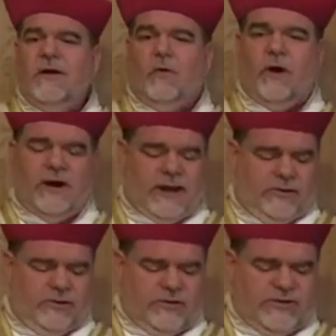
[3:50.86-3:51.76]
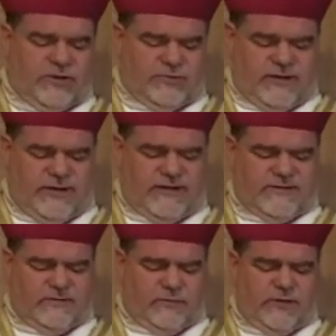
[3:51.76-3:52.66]
what, how you shall
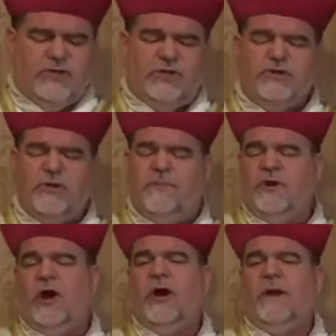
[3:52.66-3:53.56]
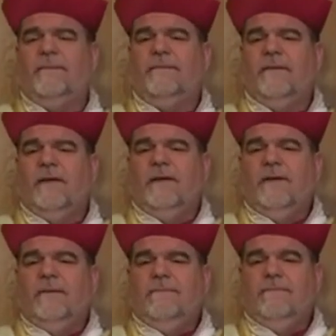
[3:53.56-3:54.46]
dress, what you shall put on?"
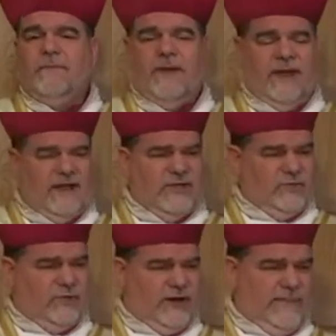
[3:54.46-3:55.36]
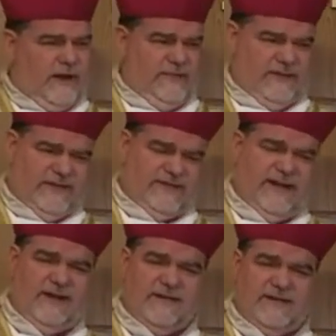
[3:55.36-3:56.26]
The pagans worry about these
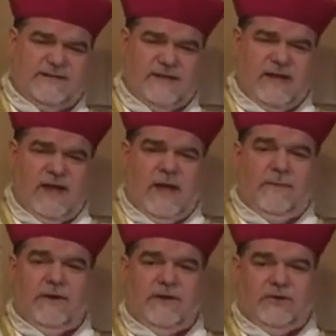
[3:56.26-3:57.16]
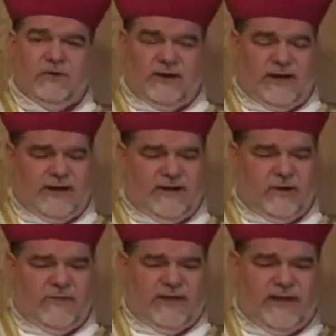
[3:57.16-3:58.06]
things. "But you do not
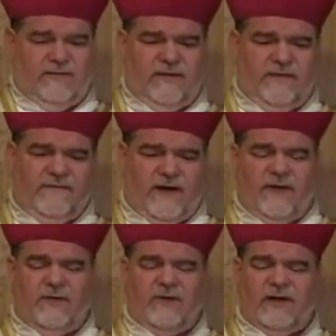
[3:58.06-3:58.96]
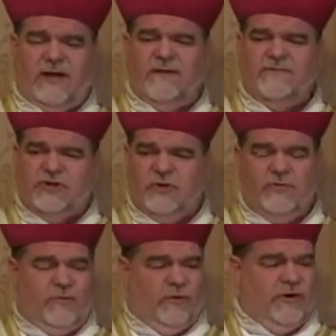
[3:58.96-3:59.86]
know the heavenly Father loves you
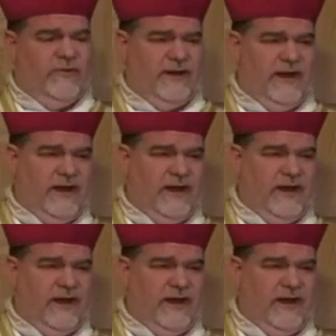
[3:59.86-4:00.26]
more than He